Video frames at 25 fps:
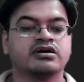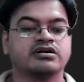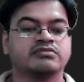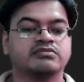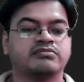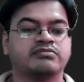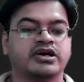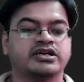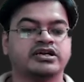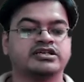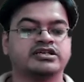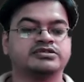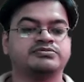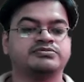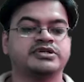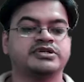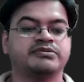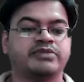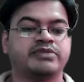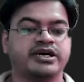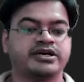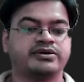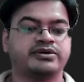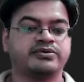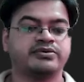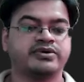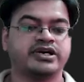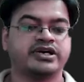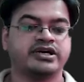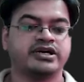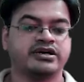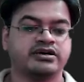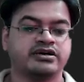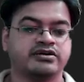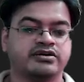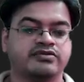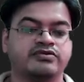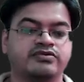Minus b by two a
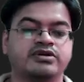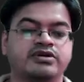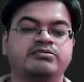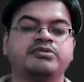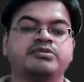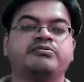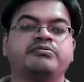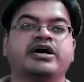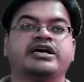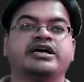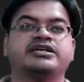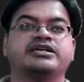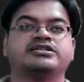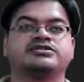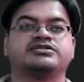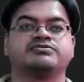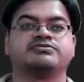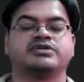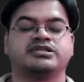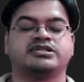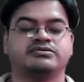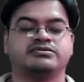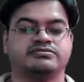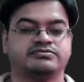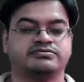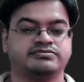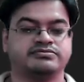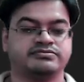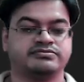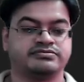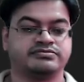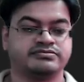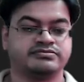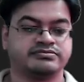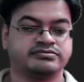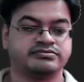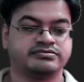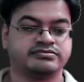will be minus one,
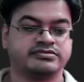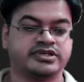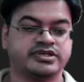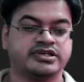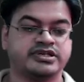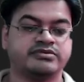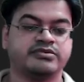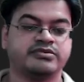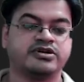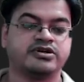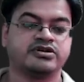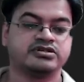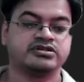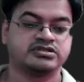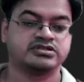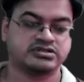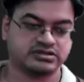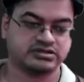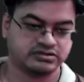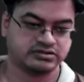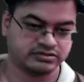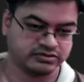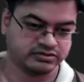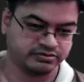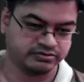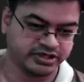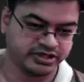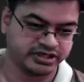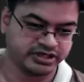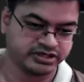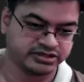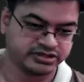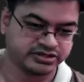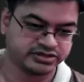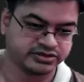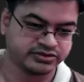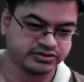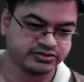right? Because b
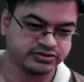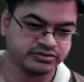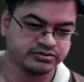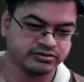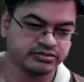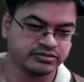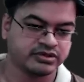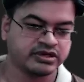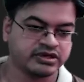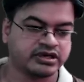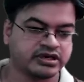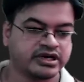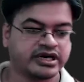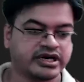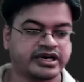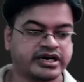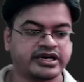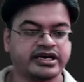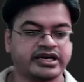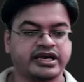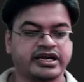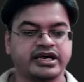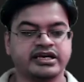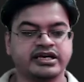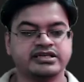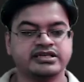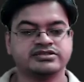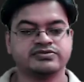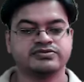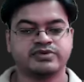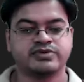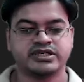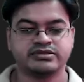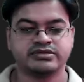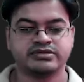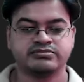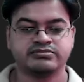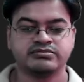is two and a is
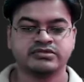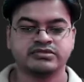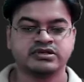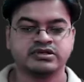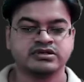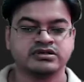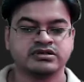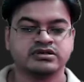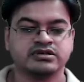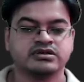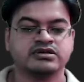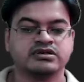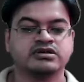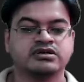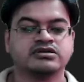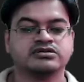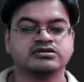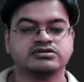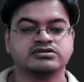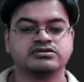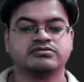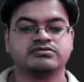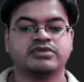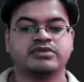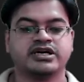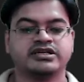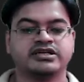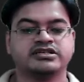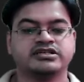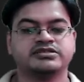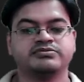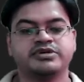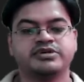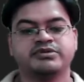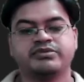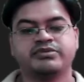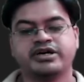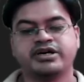one. So minus
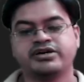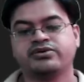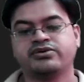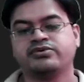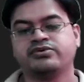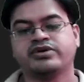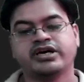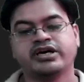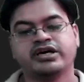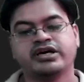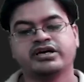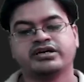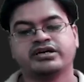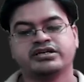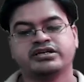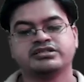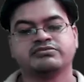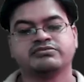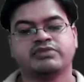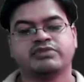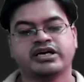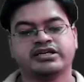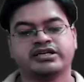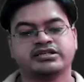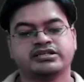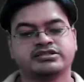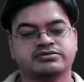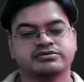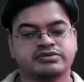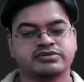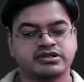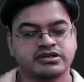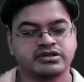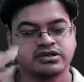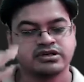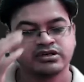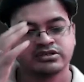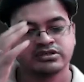b by two a is minus
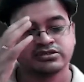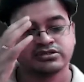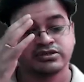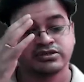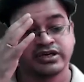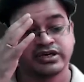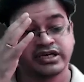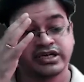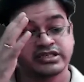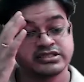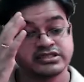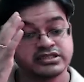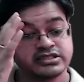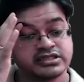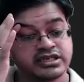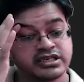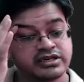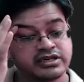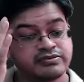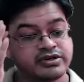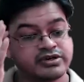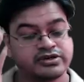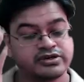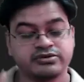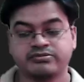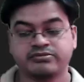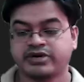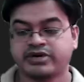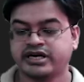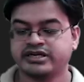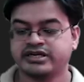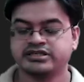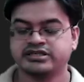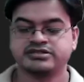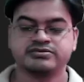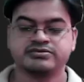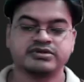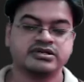one. So x is equal to
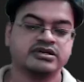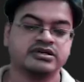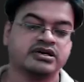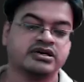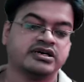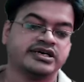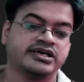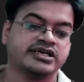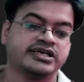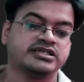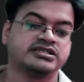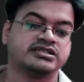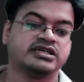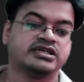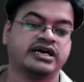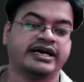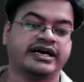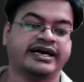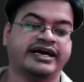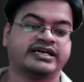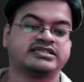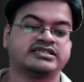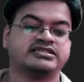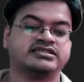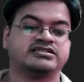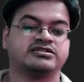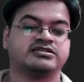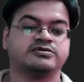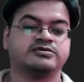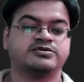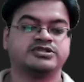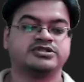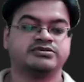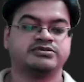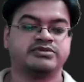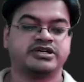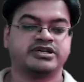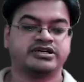minus one is the axis of
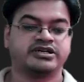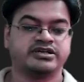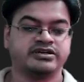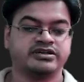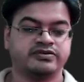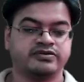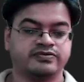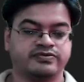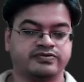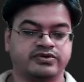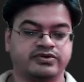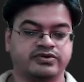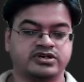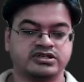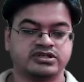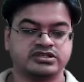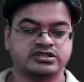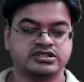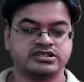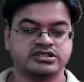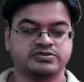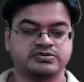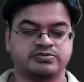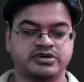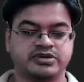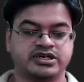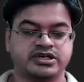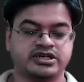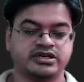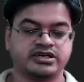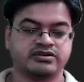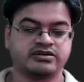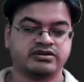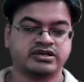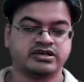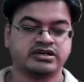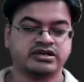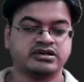symmetry for this
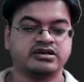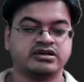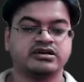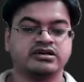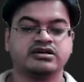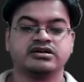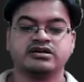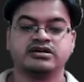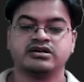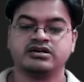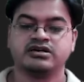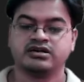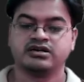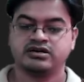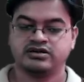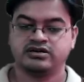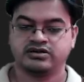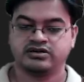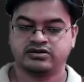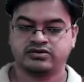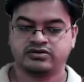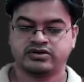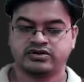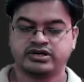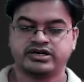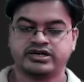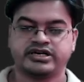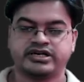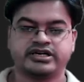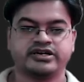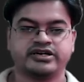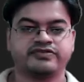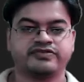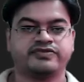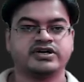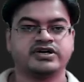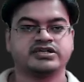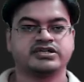particular
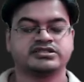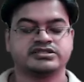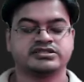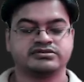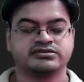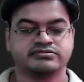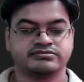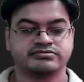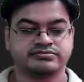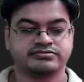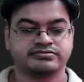quadratic function.